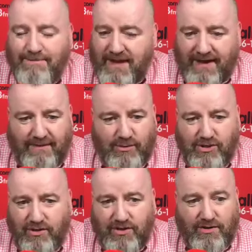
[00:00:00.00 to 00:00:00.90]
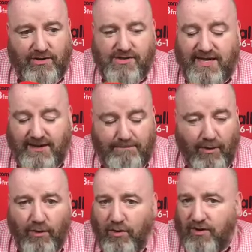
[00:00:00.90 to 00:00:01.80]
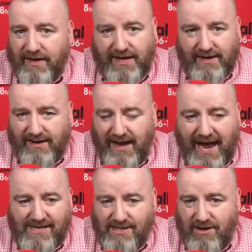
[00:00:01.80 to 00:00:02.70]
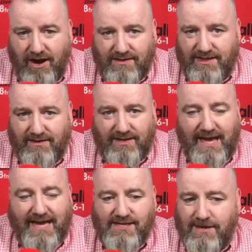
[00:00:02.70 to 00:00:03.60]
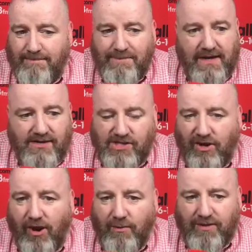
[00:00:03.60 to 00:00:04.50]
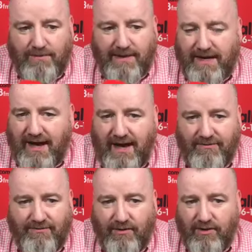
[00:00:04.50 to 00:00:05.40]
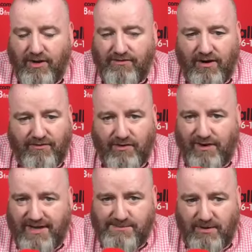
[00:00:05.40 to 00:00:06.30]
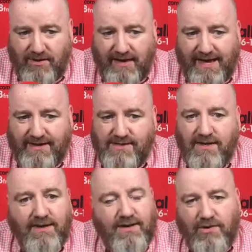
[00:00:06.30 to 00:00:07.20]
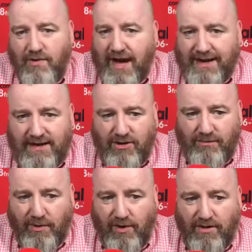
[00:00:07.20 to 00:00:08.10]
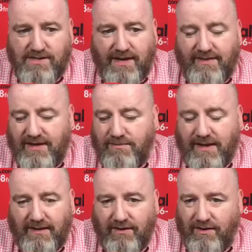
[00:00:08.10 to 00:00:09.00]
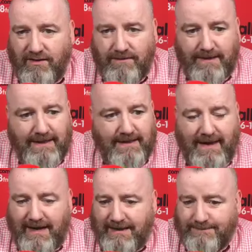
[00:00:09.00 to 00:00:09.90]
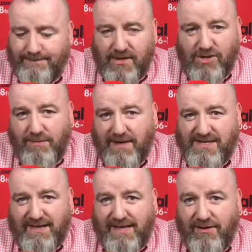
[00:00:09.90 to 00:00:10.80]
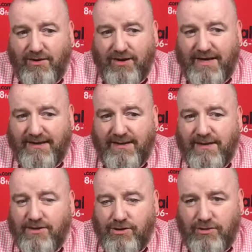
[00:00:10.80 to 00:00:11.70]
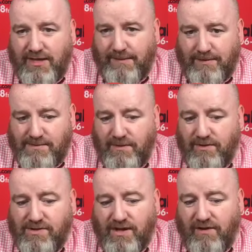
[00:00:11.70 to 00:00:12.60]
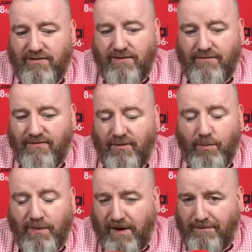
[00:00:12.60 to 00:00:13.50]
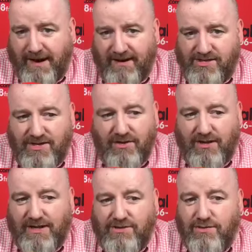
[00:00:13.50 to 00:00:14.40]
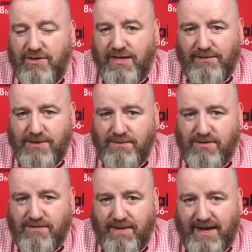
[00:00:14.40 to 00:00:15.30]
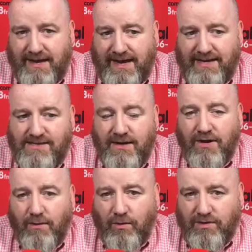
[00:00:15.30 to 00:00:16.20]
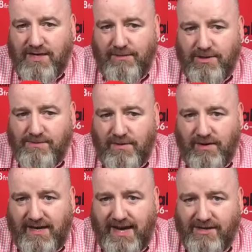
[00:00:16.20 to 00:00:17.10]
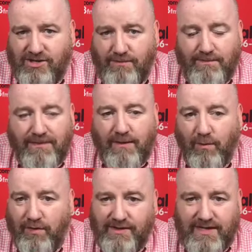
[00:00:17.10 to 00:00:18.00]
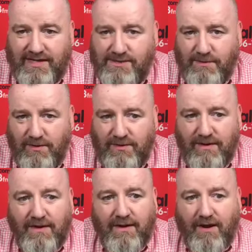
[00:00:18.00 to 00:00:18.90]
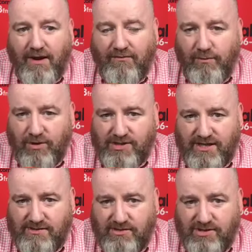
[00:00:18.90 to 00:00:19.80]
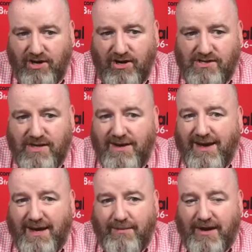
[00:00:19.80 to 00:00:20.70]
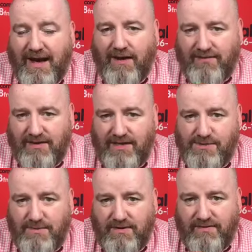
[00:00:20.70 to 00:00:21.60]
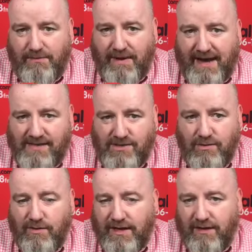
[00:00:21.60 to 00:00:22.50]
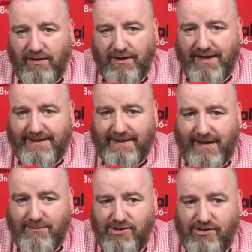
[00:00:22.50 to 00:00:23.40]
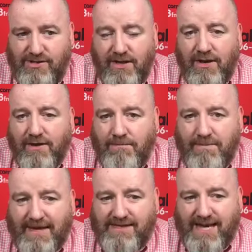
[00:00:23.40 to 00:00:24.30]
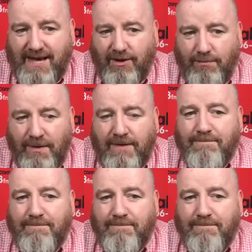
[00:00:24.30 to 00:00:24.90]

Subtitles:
And then what you're going to do is get a bowl or get a glass, a cocktail glass. Start with a big handful of your iceberg lettuce. You add in your prawns and then you make a little. So basically you're looking at 2 tablespoons of, for per person, you're looking at 2 tablespoons of mayonnaise, 1 tablespoon of ketchup, 1 teaspoon of Worcester sauce and about 1/2 teaspoon of Tabasco and a little hit of lemon juice. Mix that up.